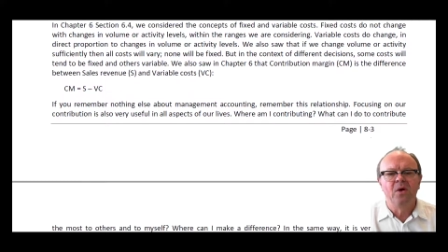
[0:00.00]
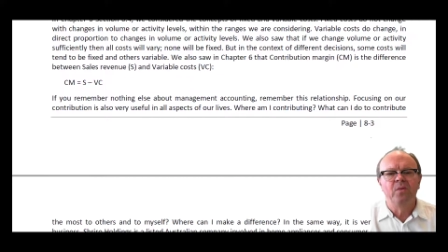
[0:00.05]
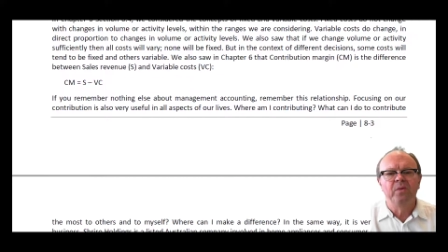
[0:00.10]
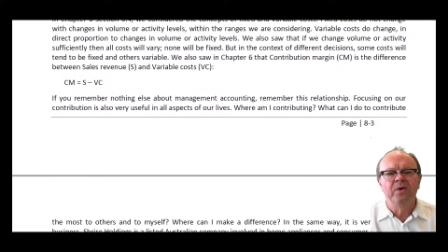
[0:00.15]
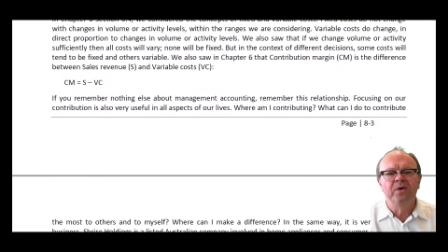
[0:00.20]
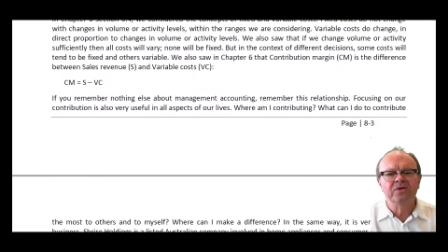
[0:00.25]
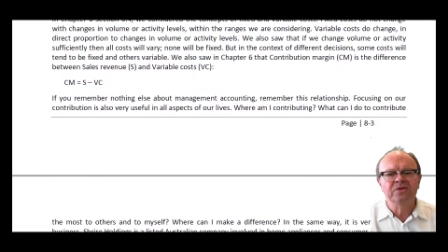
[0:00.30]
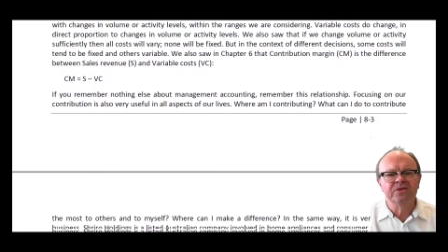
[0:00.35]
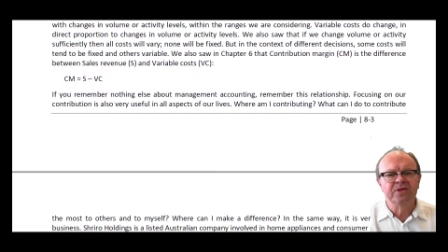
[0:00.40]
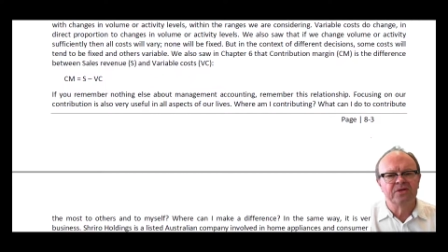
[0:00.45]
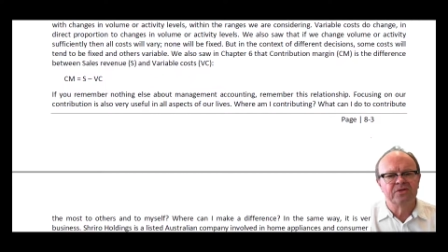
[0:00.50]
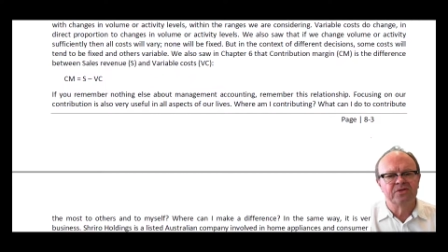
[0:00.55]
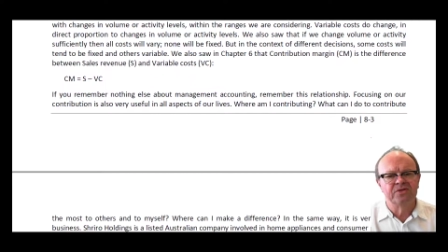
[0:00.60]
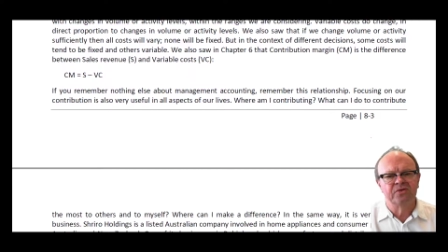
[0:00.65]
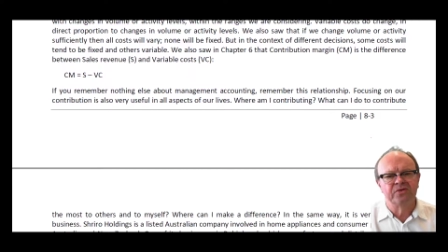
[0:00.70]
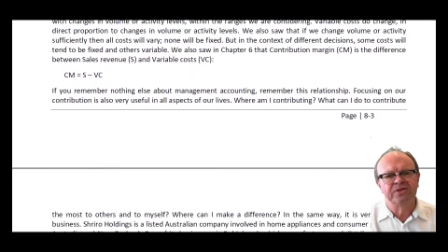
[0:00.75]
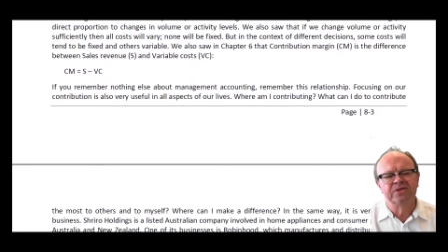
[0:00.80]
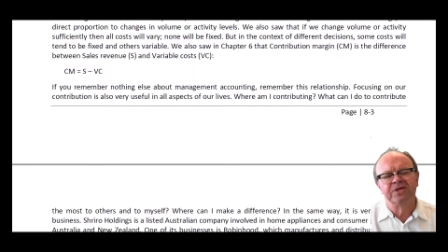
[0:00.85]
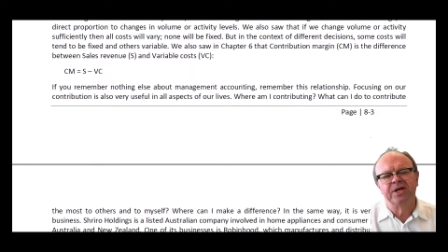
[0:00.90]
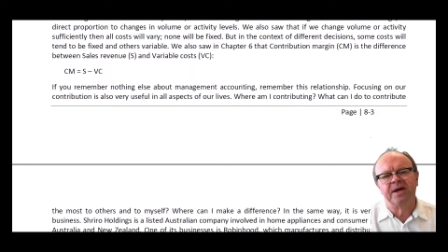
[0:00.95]
We also
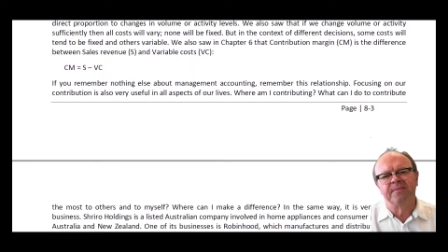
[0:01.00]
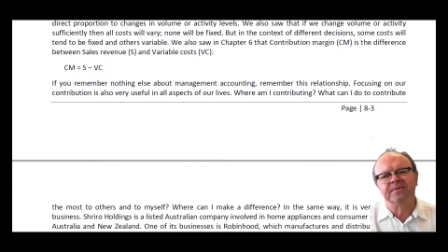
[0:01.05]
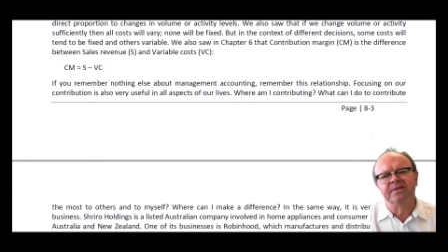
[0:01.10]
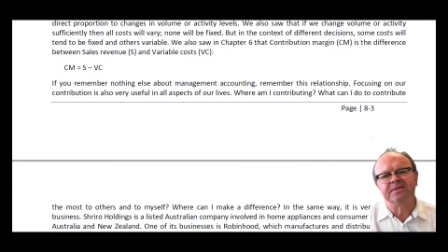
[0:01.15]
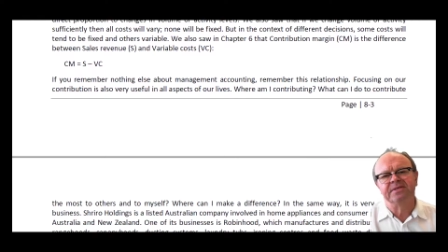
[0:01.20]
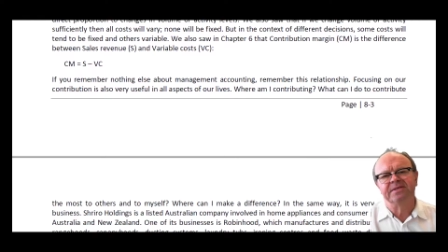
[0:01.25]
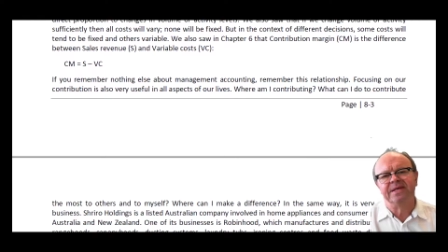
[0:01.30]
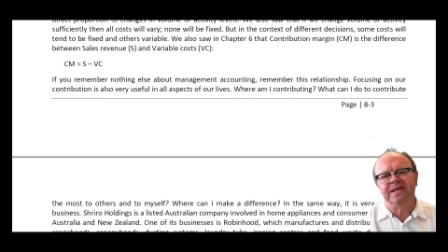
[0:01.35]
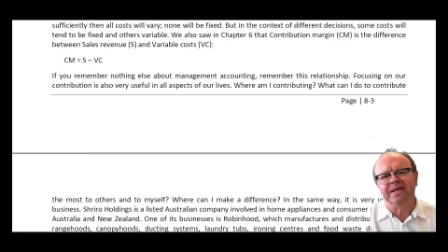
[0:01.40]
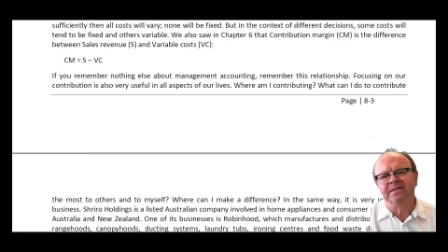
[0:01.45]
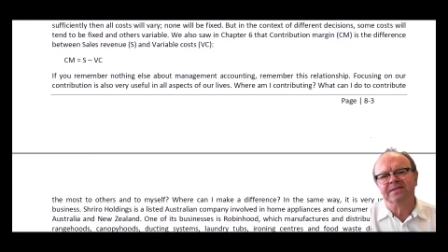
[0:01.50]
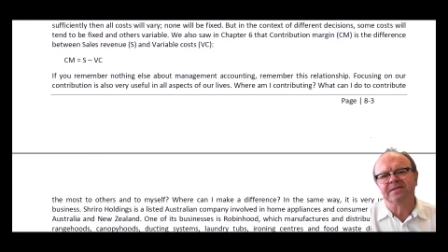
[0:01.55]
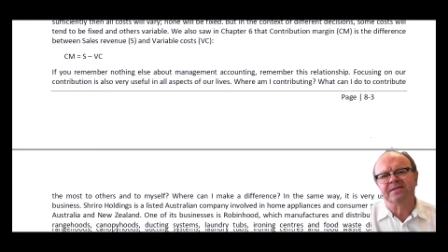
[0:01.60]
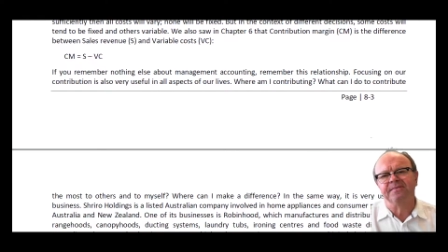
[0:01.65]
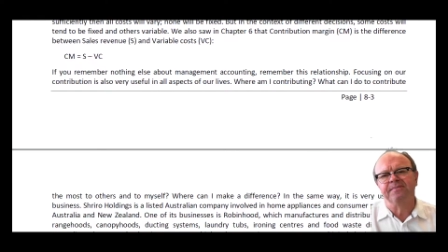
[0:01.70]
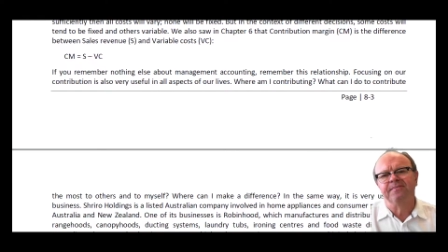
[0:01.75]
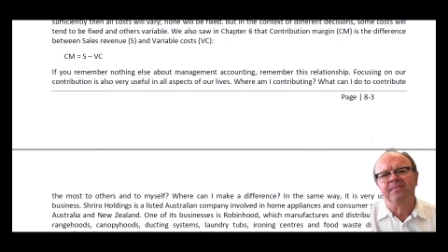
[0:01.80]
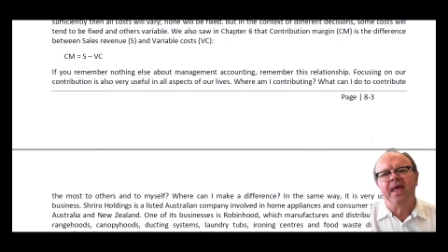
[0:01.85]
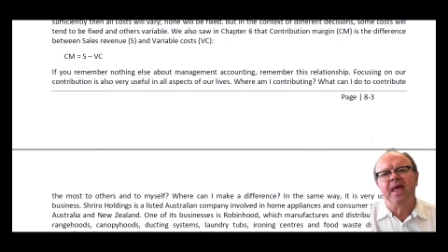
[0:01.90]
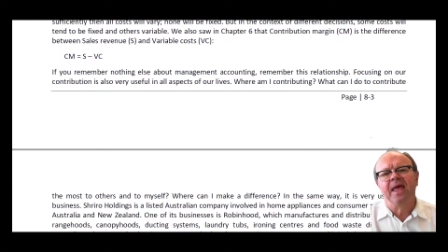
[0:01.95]
saw in Chapter
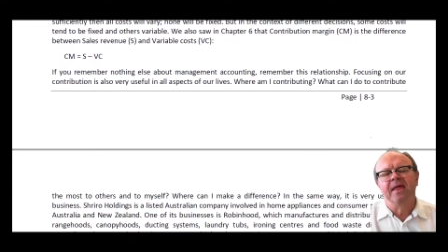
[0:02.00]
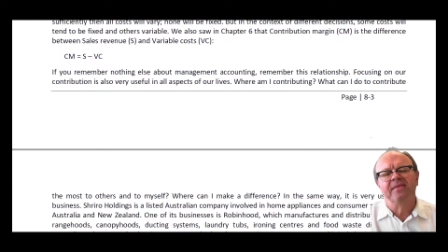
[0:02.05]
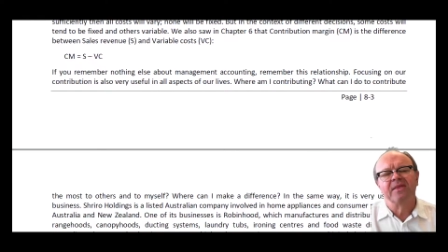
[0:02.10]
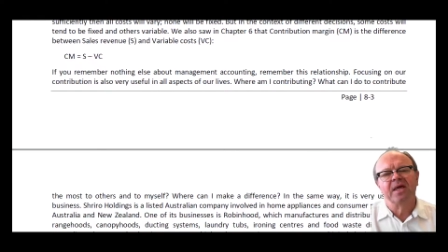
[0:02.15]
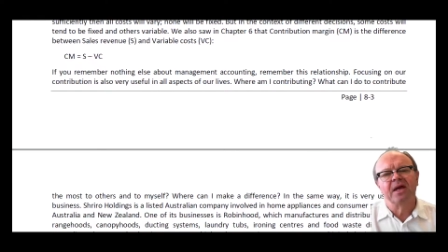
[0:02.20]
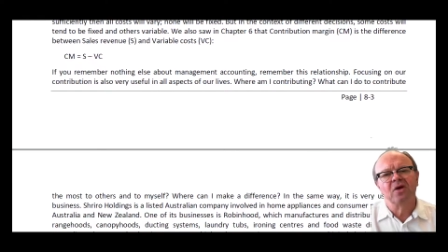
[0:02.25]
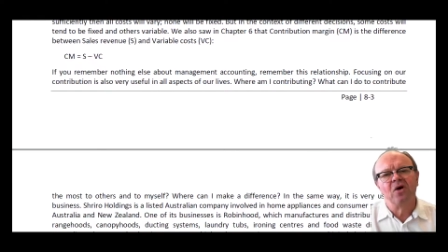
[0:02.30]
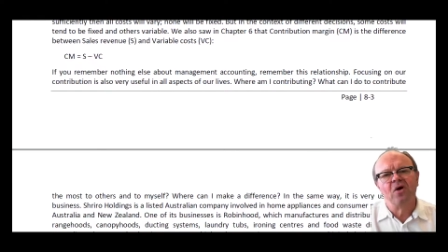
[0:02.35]
6 that